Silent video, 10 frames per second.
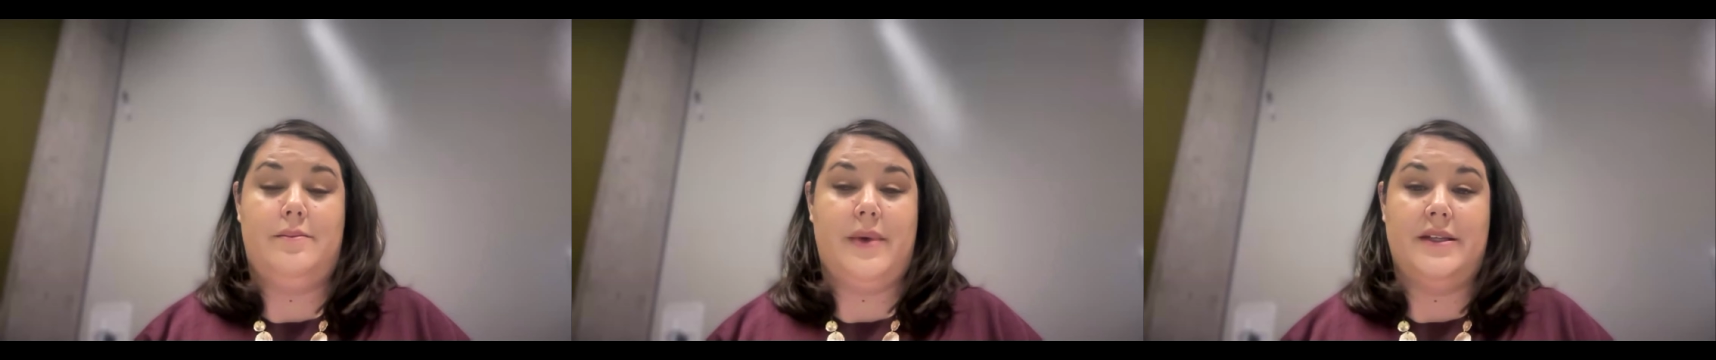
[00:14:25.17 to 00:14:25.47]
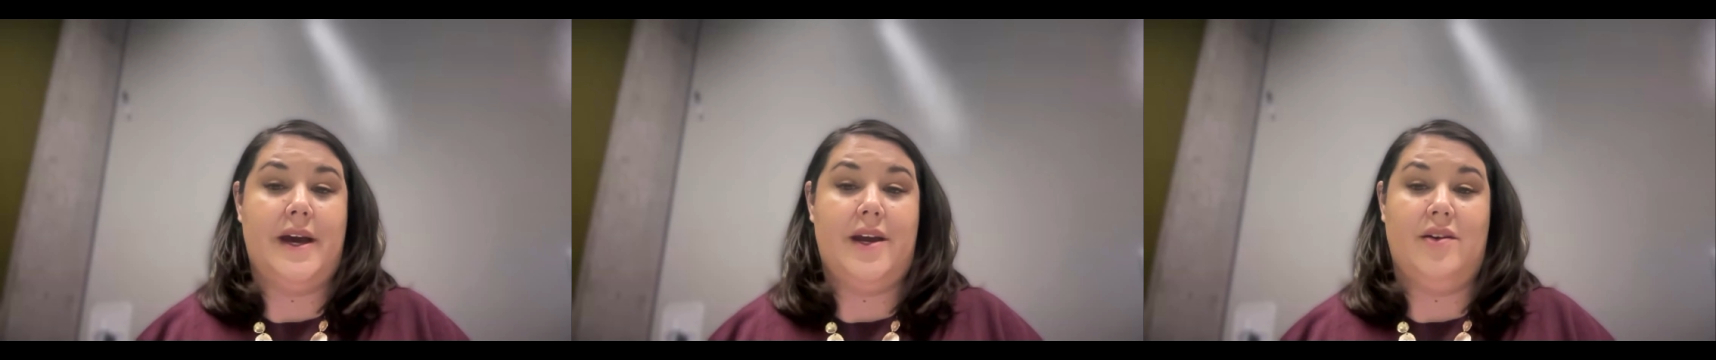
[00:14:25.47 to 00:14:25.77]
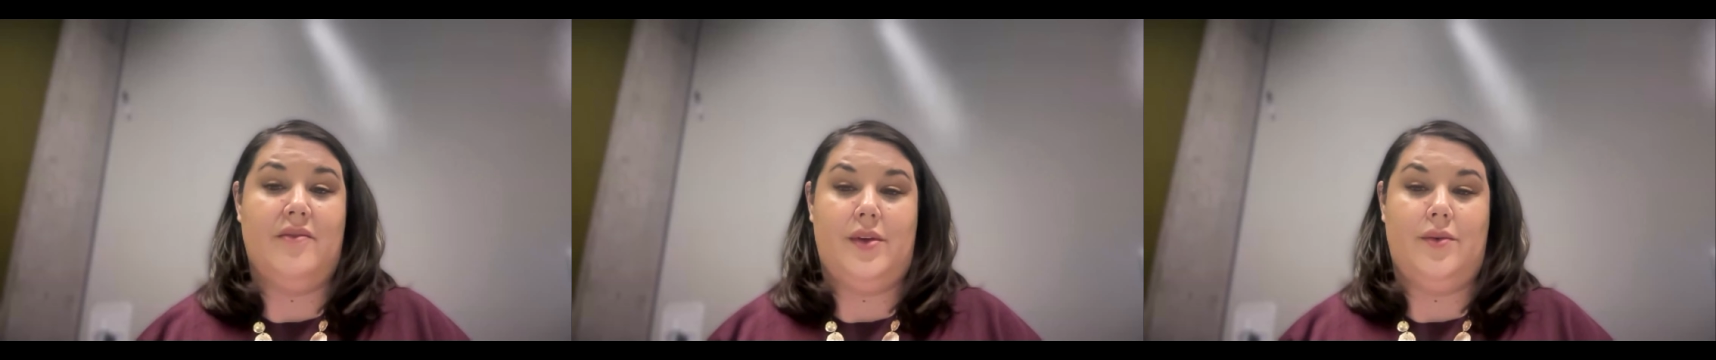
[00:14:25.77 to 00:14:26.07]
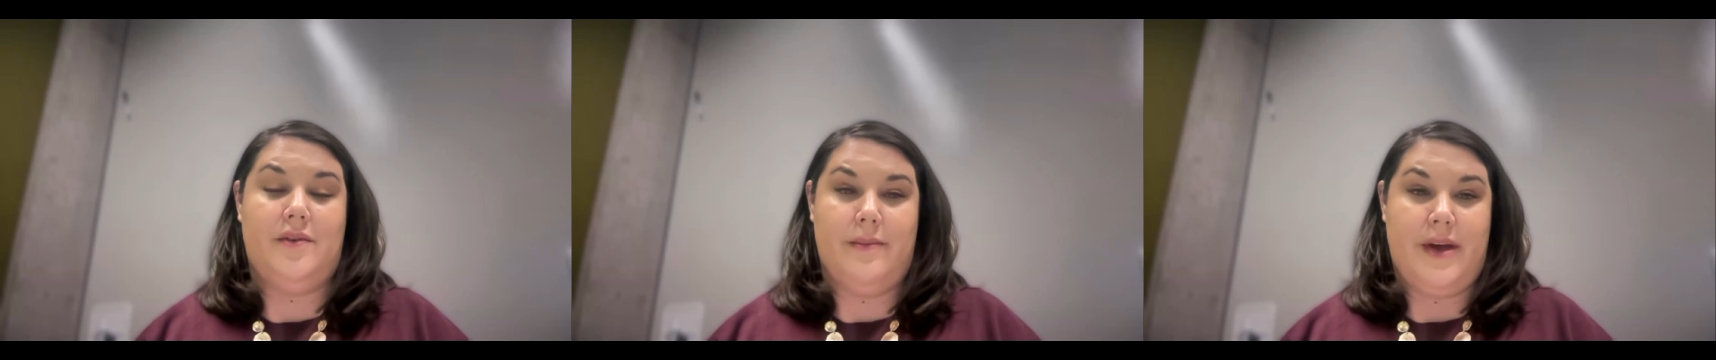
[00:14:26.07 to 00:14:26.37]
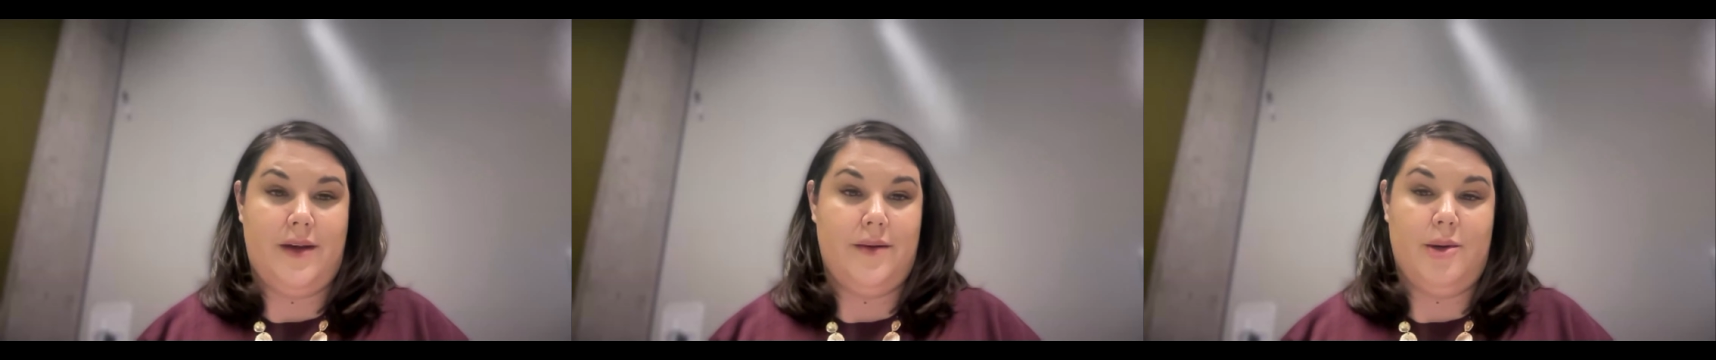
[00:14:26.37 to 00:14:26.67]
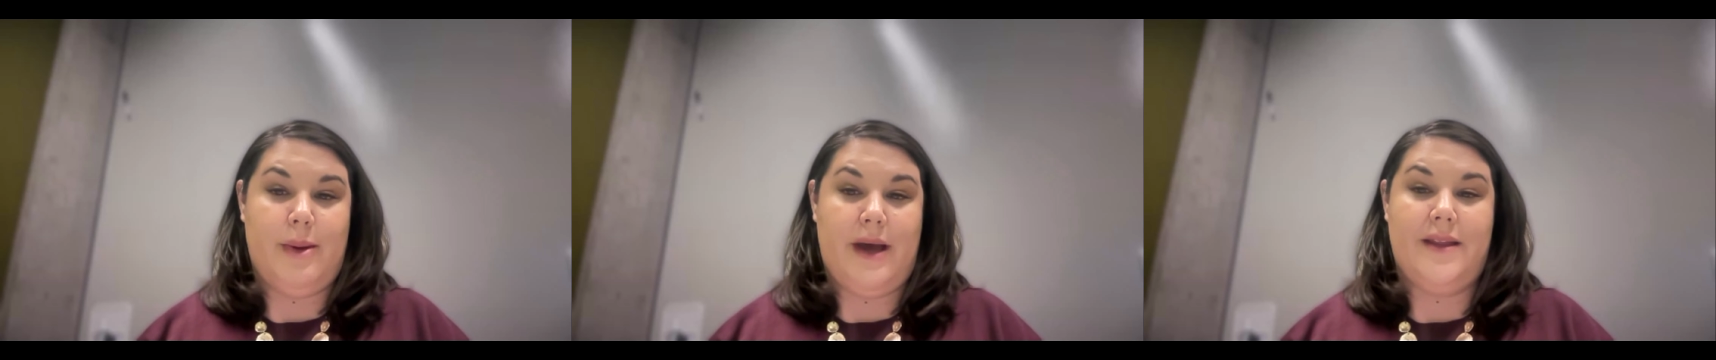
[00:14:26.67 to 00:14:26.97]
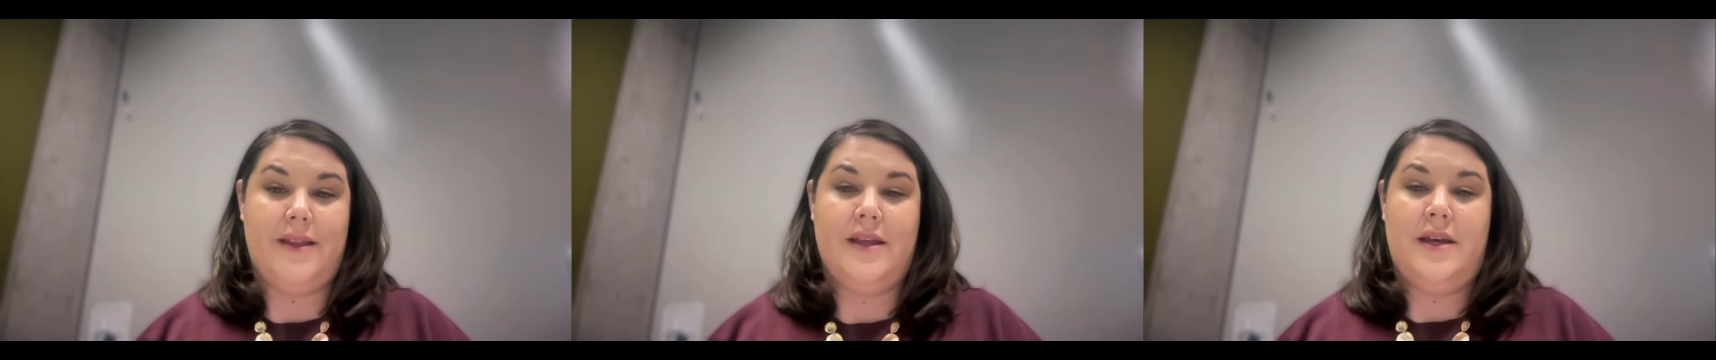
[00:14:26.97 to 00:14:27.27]
my entire view of my career
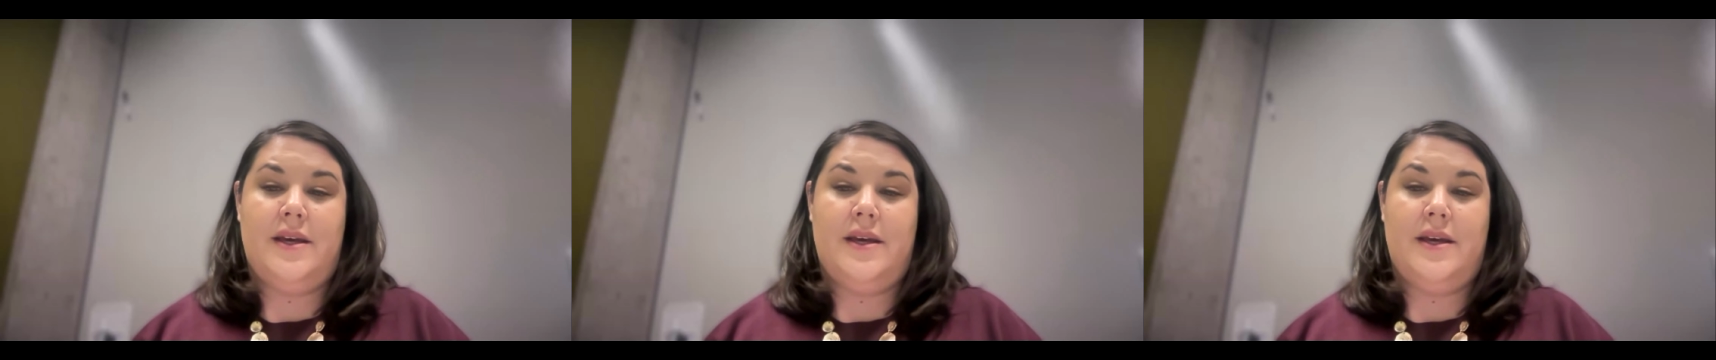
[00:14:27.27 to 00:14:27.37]
path.